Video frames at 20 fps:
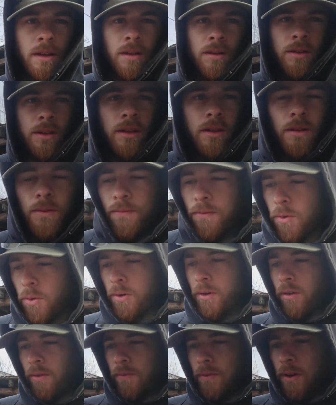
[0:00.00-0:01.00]
The
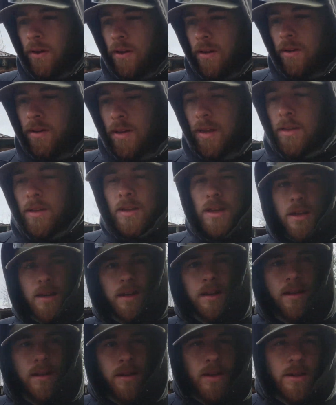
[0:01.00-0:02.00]
forks fit end to
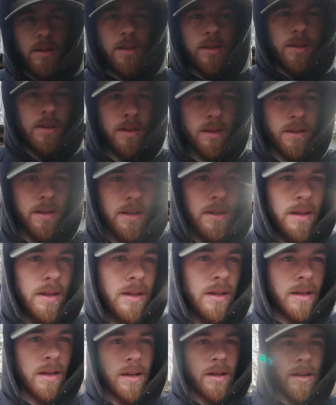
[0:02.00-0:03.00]
end.
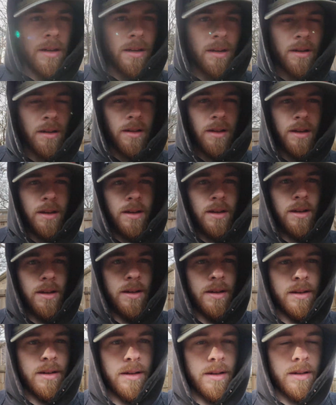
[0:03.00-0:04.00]

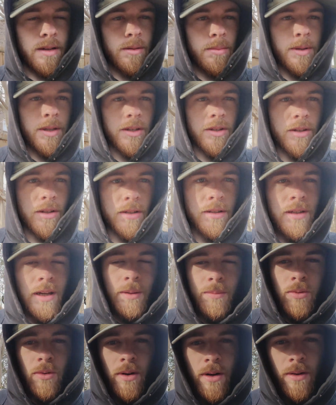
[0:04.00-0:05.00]
It'll be a good
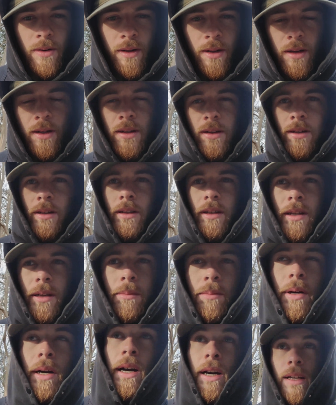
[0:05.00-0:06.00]
temporary
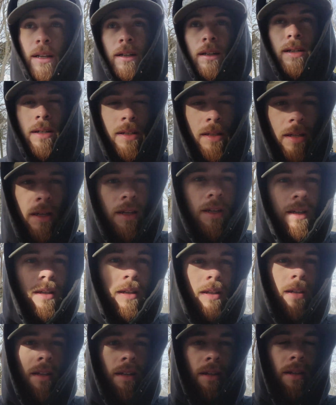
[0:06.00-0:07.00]
get by to
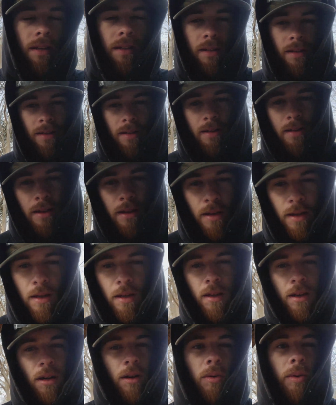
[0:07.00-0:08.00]
get it
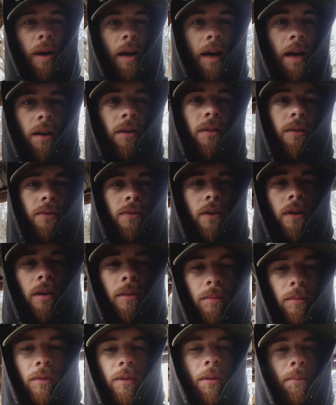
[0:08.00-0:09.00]
around
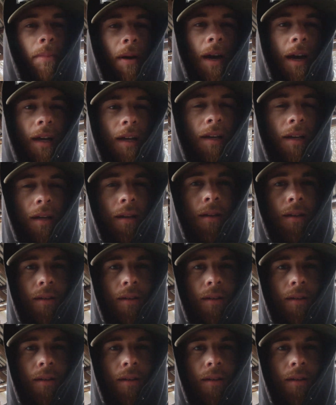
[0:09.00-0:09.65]
from the back